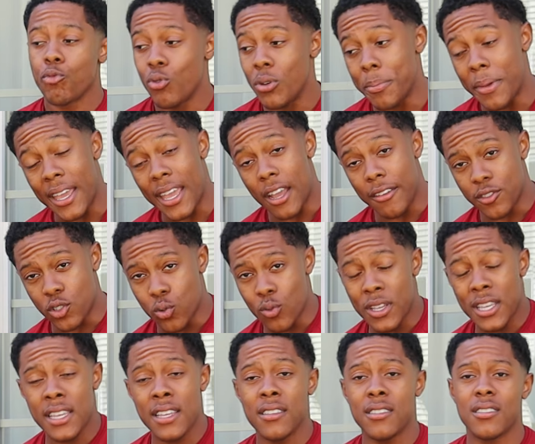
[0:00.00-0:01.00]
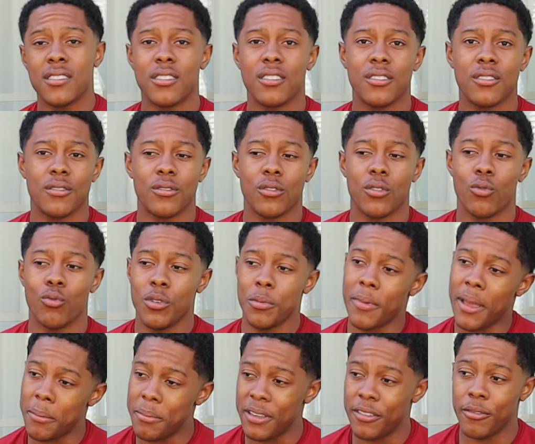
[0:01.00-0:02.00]
We may have twins. We
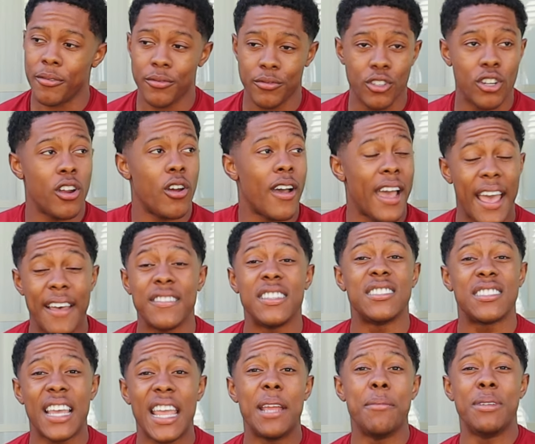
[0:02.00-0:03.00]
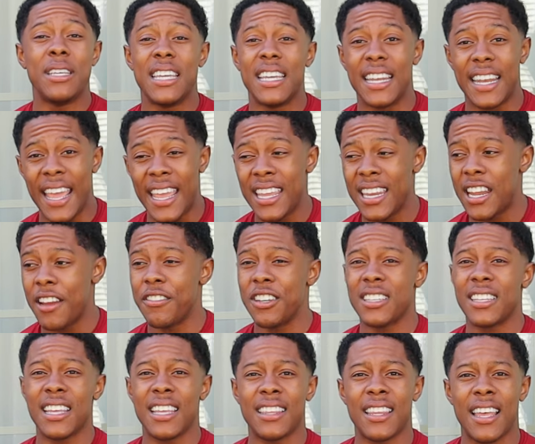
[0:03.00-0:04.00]
may be, you know, have the same DNA and
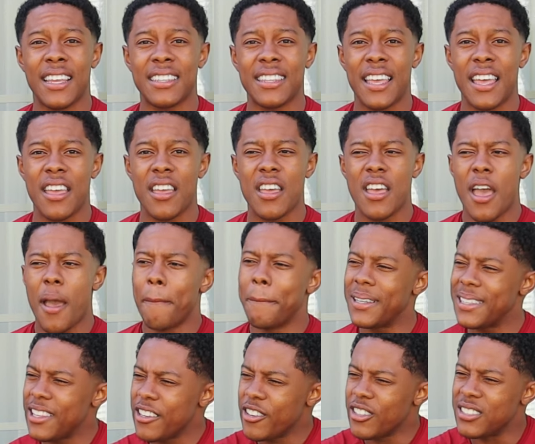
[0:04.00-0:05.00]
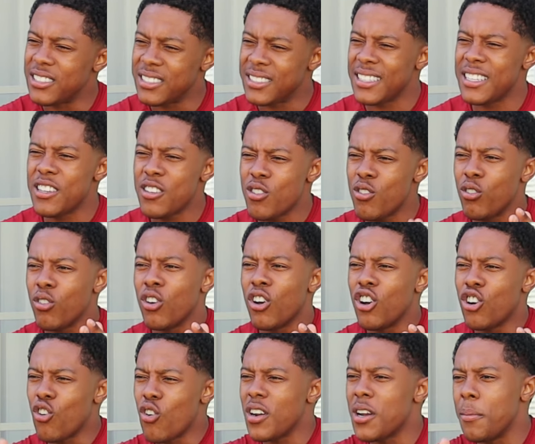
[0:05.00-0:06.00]
everything like that. But there's still
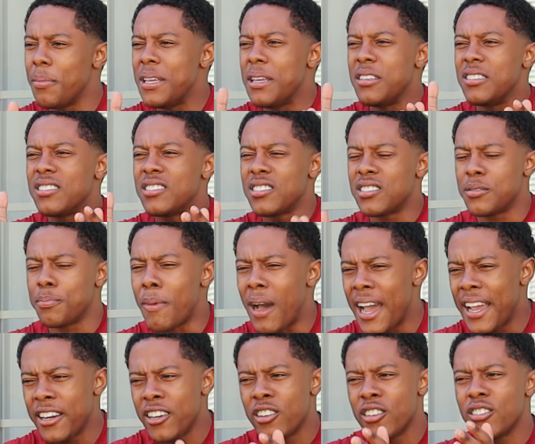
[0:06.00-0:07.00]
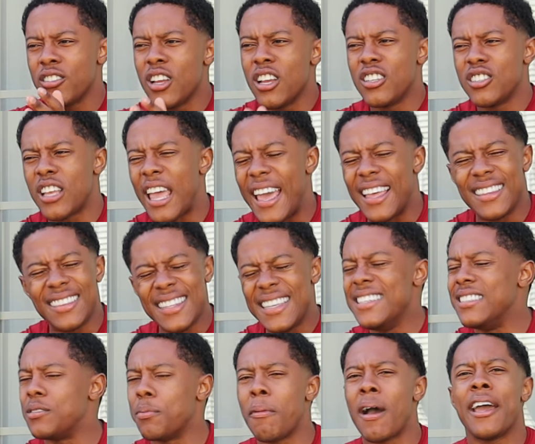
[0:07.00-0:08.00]
going to be minor, at
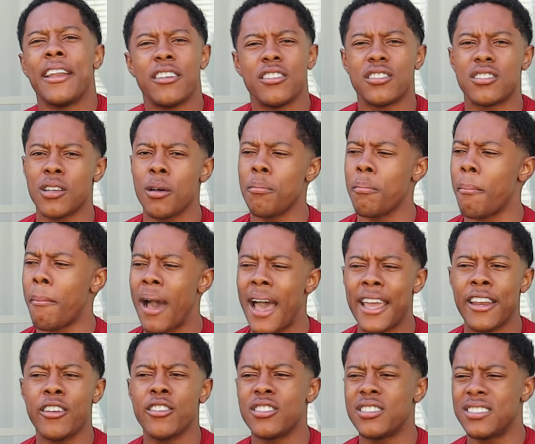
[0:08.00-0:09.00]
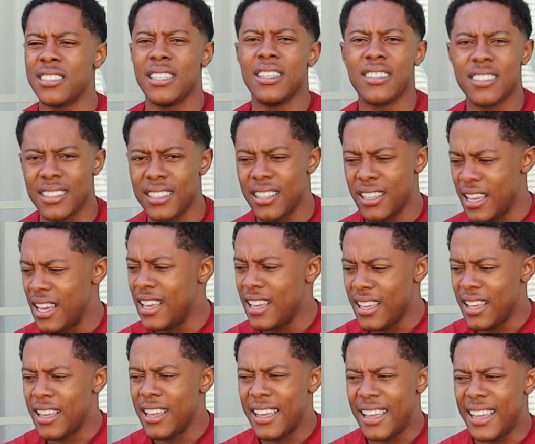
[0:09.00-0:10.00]
least minor, some minor,
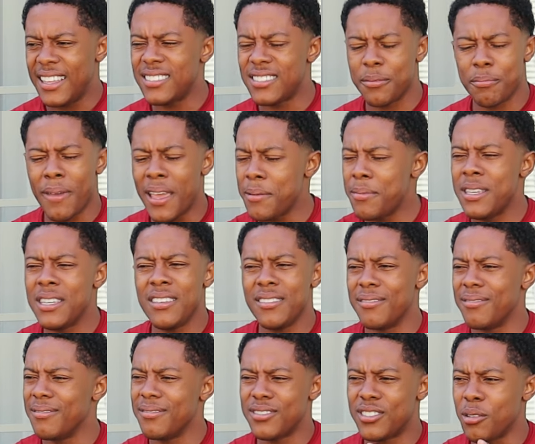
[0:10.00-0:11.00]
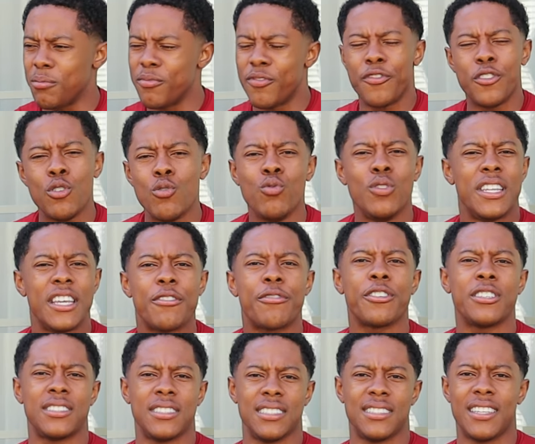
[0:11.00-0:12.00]
and maybe some few
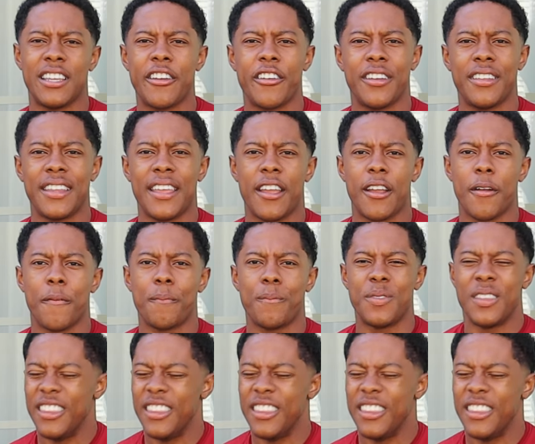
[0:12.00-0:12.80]
differences here and there.